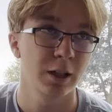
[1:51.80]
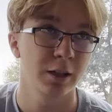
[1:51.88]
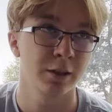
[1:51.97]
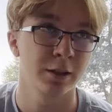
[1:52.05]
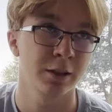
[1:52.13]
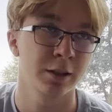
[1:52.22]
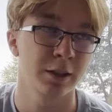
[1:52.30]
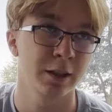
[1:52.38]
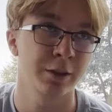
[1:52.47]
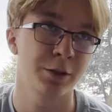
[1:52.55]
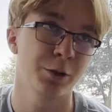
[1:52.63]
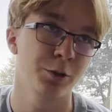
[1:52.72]

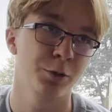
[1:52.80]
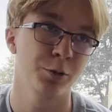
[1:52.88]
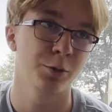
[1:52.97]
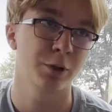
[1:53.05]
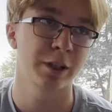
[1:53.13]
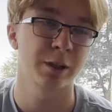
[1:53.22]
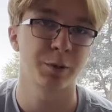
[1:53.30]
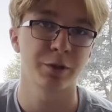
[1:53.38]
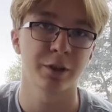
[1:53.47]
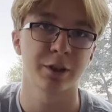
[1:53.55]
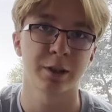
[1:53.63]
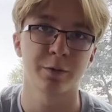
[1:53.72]
and you can't
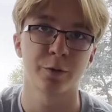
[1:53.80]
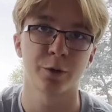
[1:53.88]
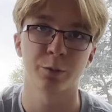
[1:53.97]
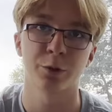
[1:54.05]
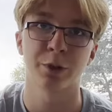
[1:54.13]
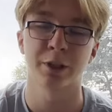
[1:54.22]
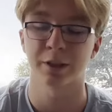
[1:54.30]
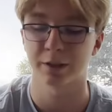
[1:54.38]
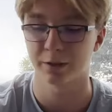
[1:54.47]
prevent them from doing that.